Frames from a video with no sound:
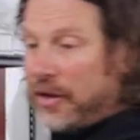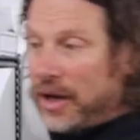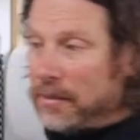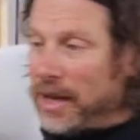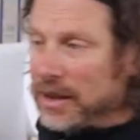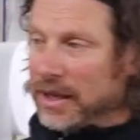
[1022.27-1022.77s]

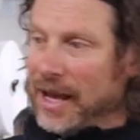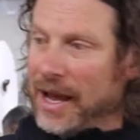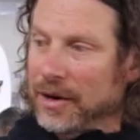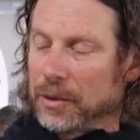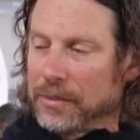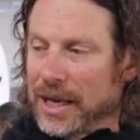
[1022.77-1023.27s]
thing about the
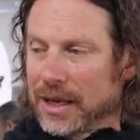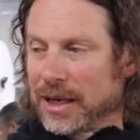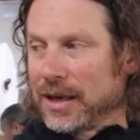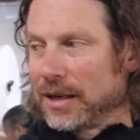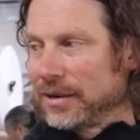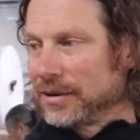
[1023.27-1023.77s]
candle
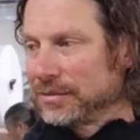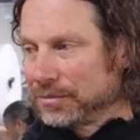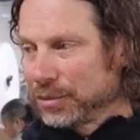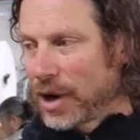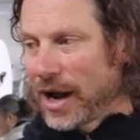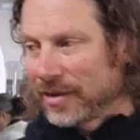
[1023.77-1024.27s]
making
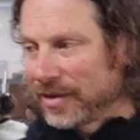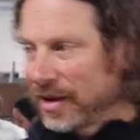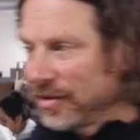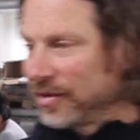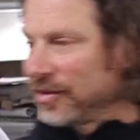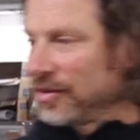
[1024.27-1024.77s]

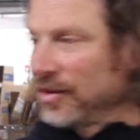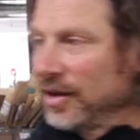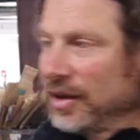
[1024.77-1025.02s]
process,